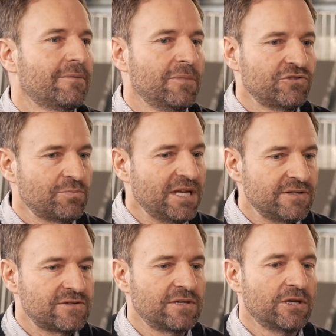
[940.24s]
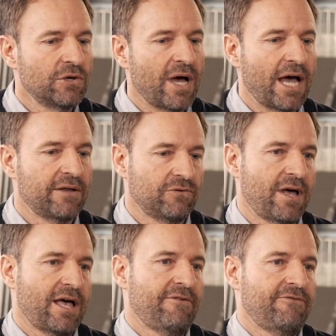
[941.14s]
which means you had to
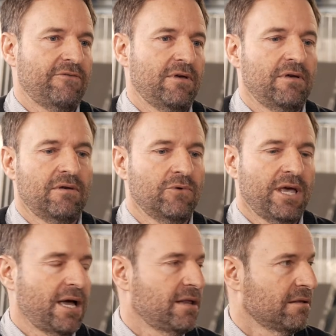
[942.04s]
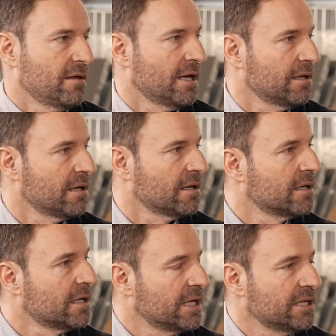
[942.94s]
have, uh, we had uh,
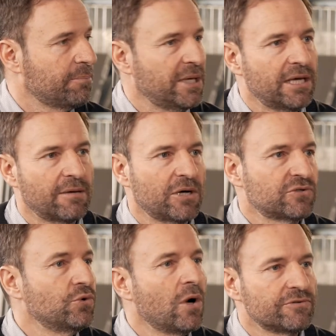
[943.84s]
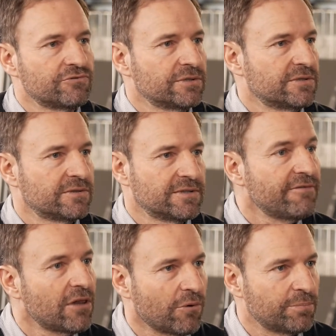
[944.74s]
in the peak about 200
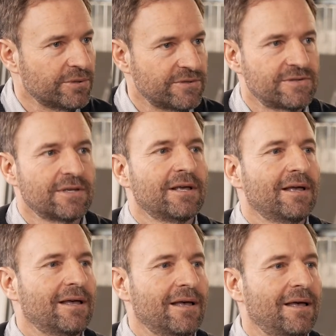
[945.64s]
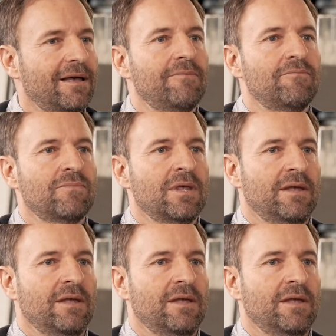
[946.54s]
developers mm -hmm. um,